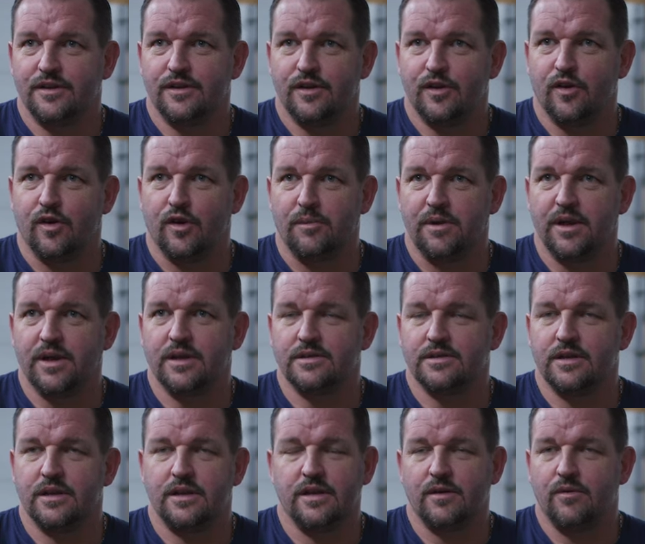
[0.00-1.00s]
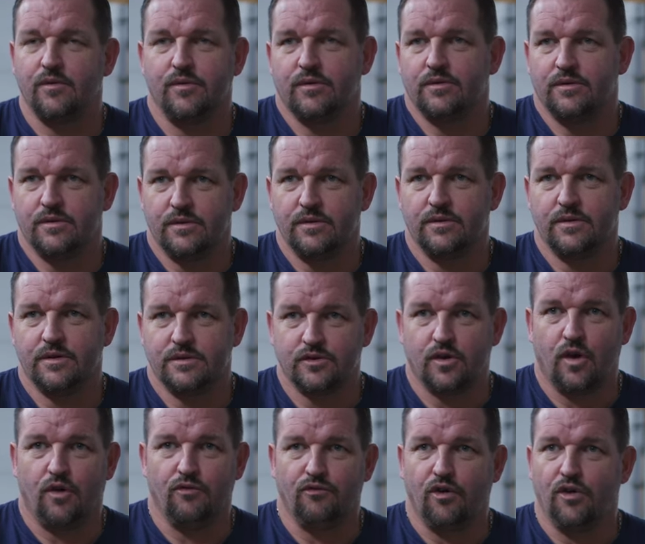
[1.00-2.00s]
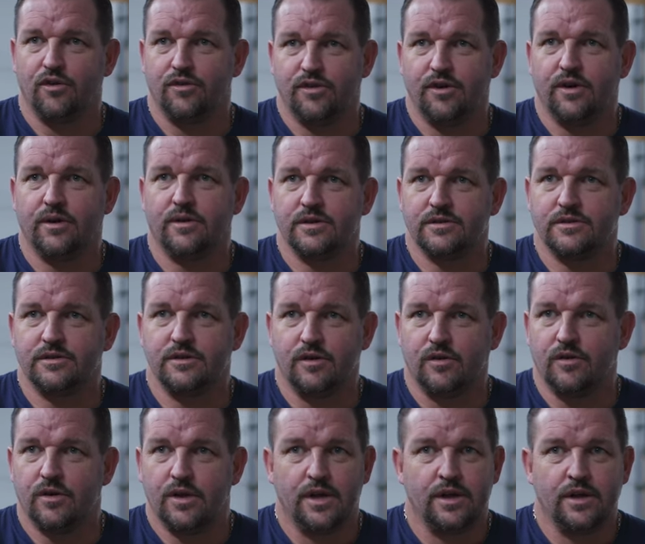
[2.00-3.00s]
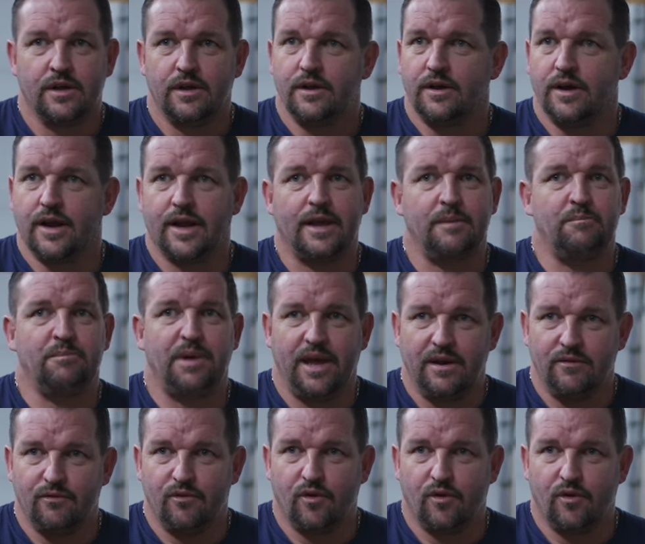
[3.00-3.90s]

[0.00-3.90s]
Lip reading: You know what I mean? Because it's called volunteering, because, you know, you're not getting paid